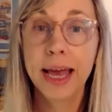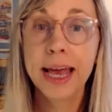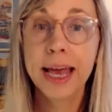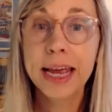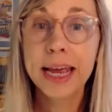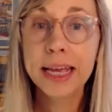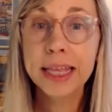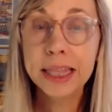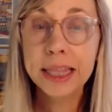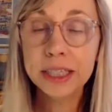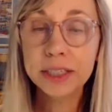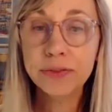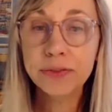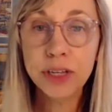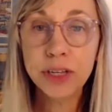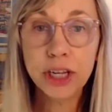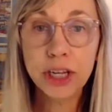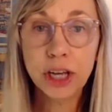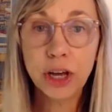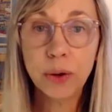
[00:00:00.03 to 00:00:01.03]
In this
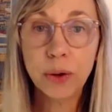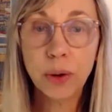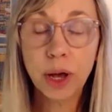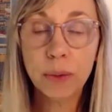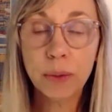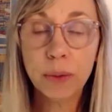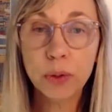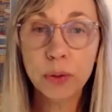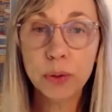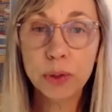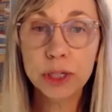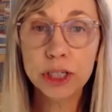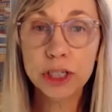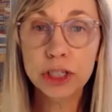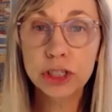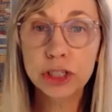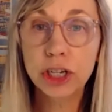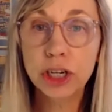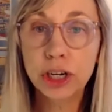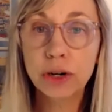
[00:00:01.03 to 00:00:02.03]
video, I'm going to
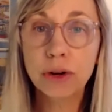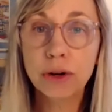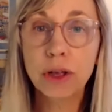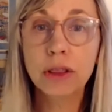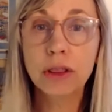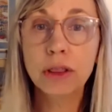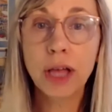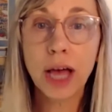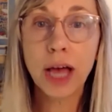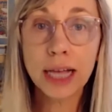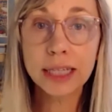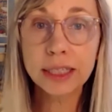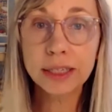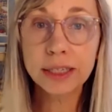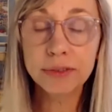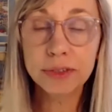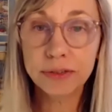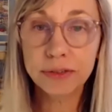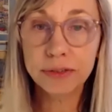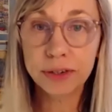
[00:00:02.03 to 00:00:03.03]
share lots of
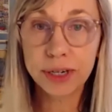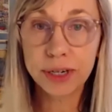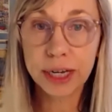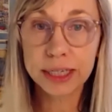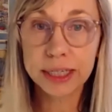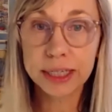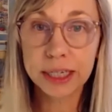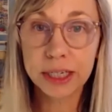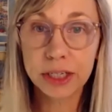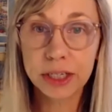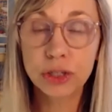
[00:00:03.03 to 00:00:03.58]
different ideas